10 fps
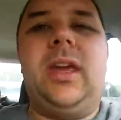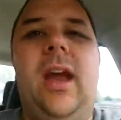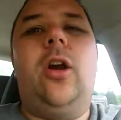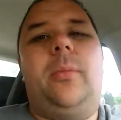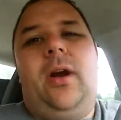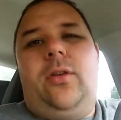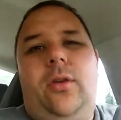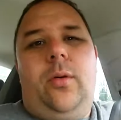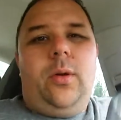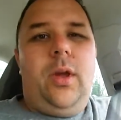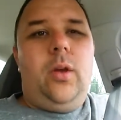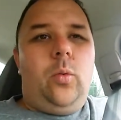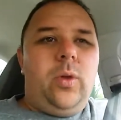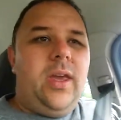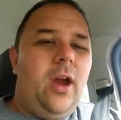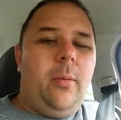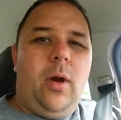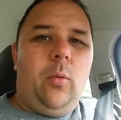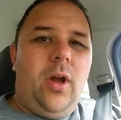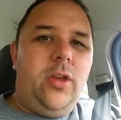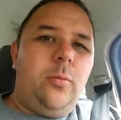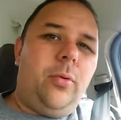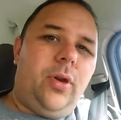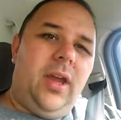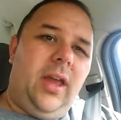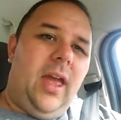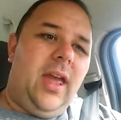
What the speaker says: we care about you. We care about what you bring.